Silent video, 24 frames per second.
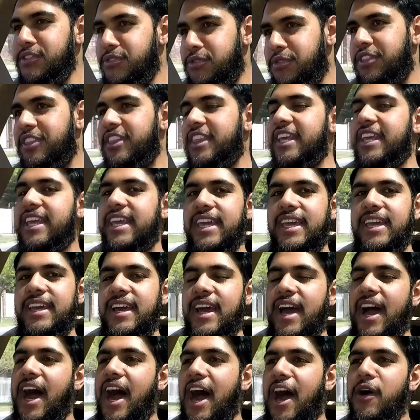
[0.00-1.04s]
you think,
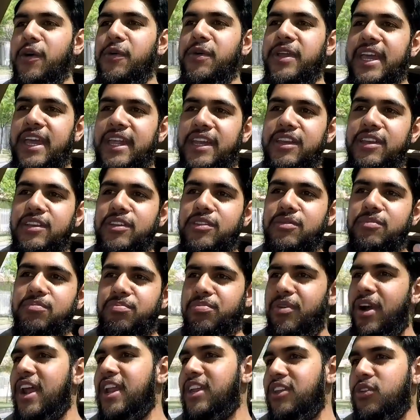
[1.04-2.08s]
how can
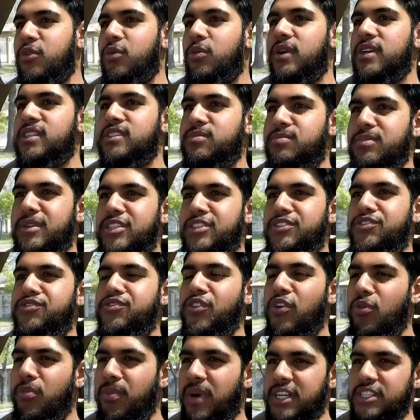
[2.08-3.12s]
brand new ones be so
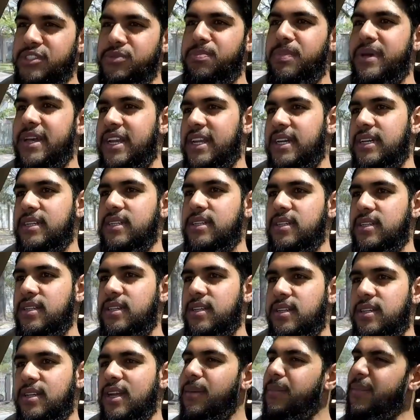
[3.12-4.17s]
much better?
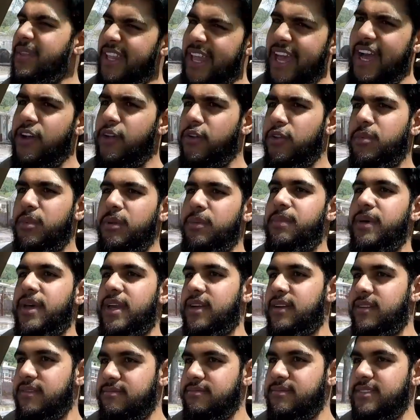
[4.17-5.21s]
I mean, they are going to be better,
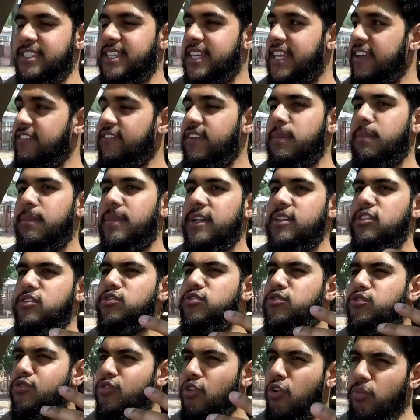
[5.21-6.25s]
it's a given, but
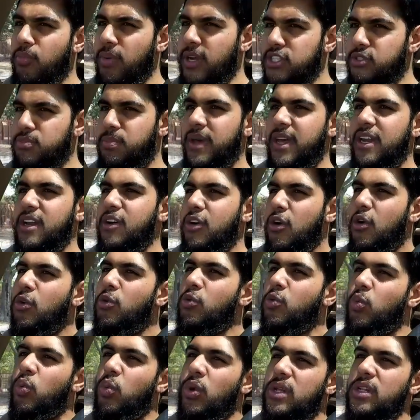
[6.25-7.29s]
so much better, a whole
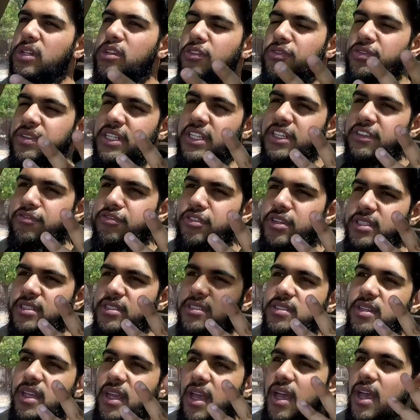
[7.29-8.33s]
world of a difference?
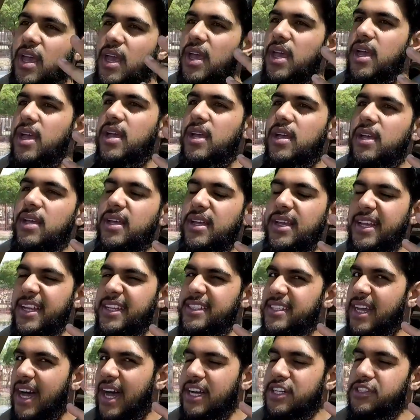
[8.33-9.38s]
It's
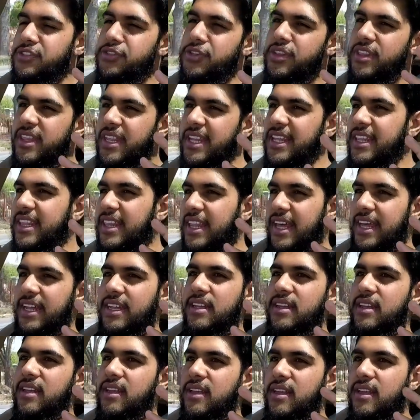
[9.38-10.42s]
hard to think that,
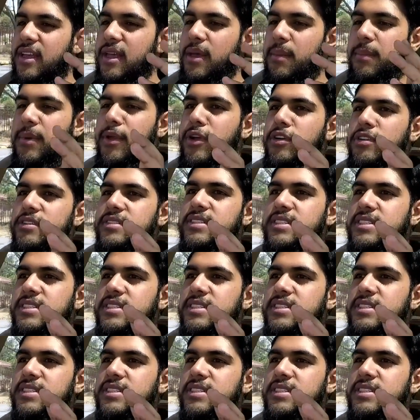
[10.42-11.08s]
because this